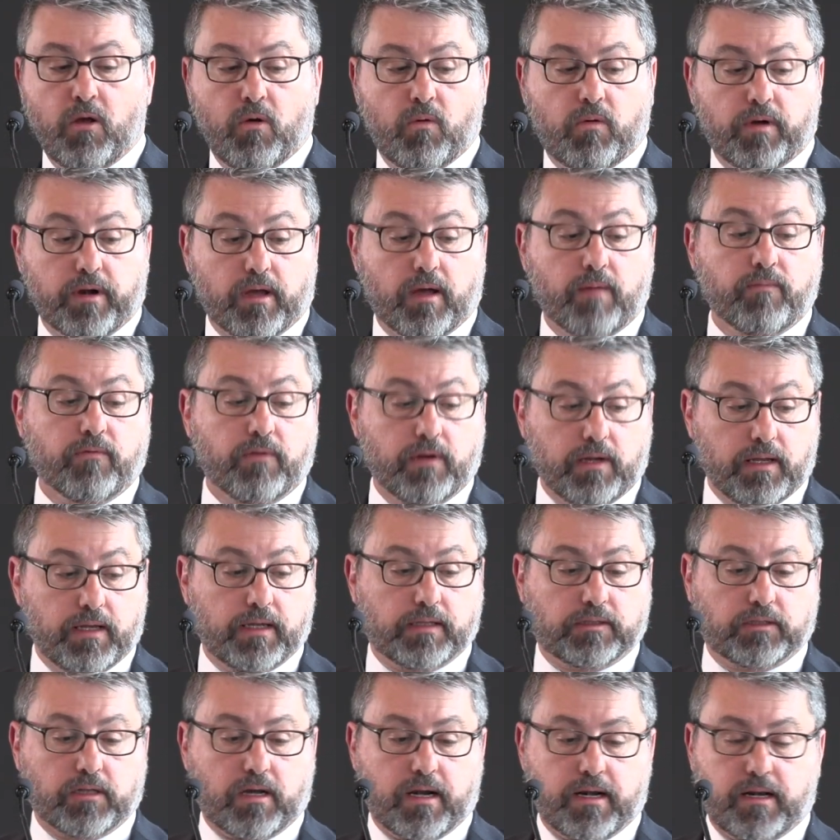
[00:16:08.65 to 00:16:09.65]
What I'm really
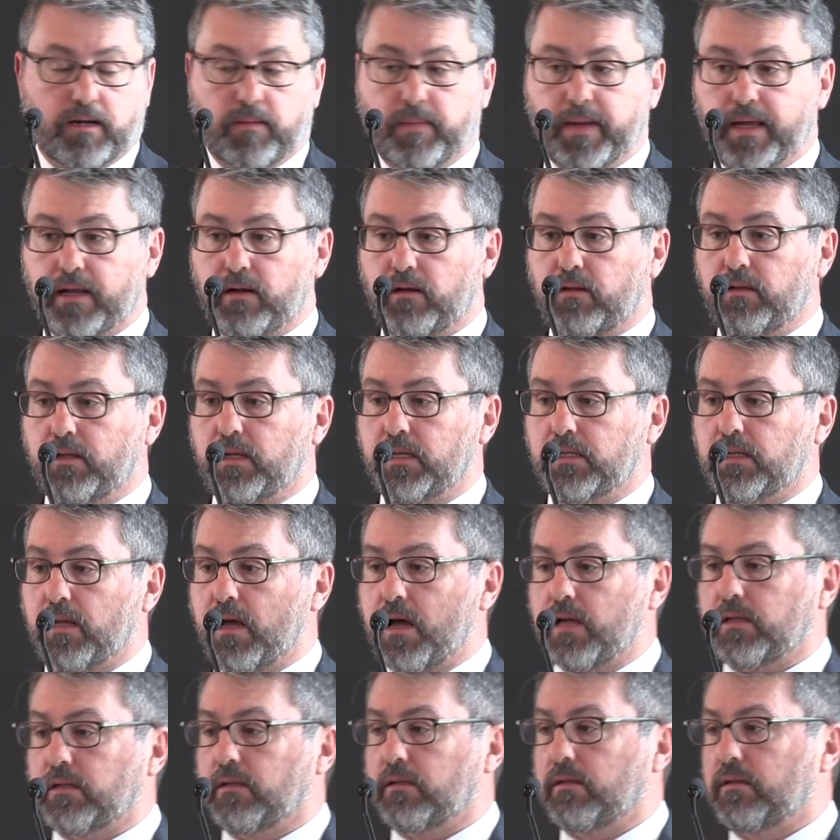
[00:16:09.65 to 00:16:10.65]
excited about on these
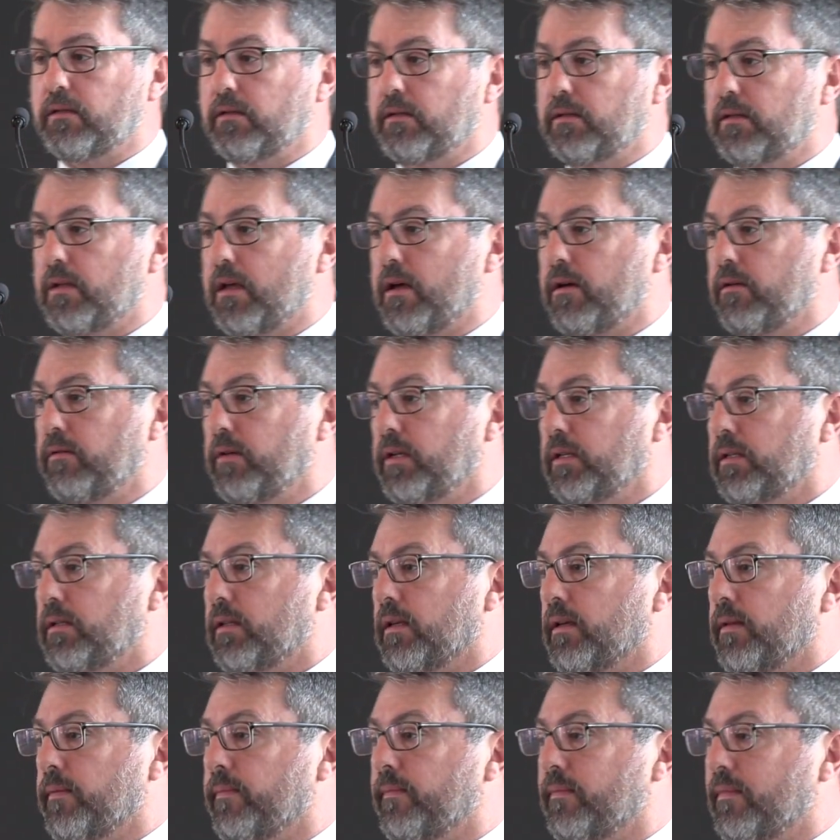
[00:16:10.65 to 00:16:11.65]
licences though is
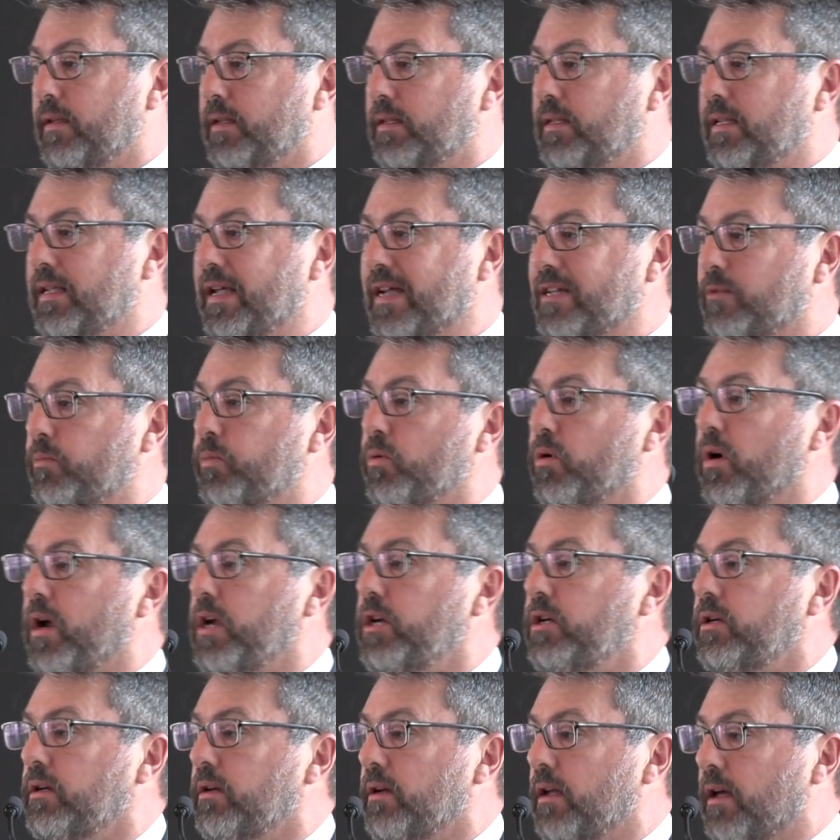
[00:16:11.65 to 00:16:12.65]
the
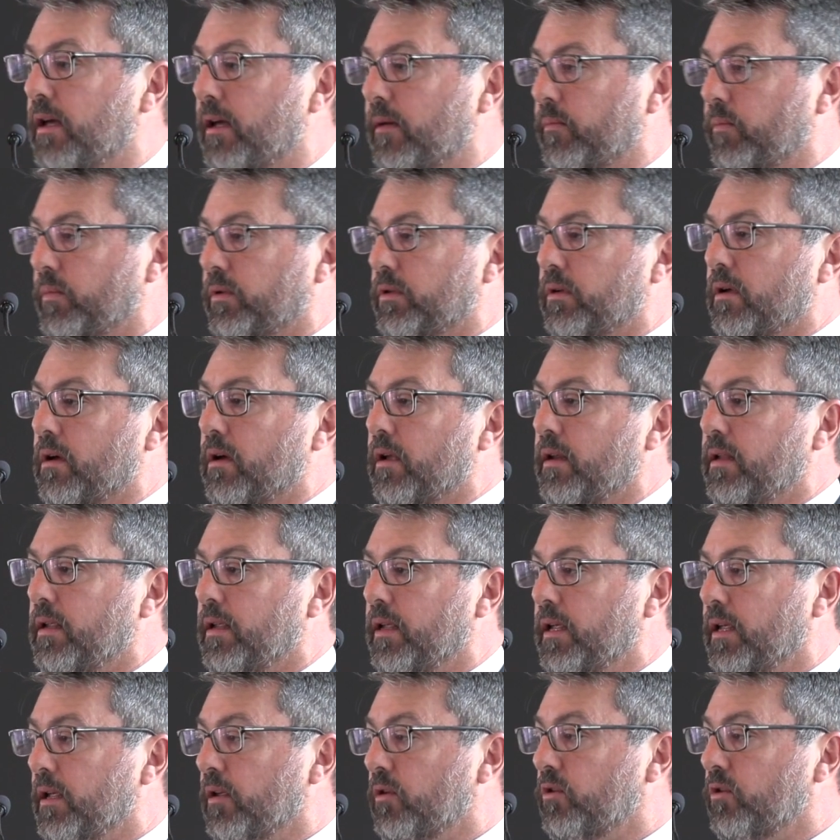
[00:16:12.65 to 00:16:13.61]
exploration upside here.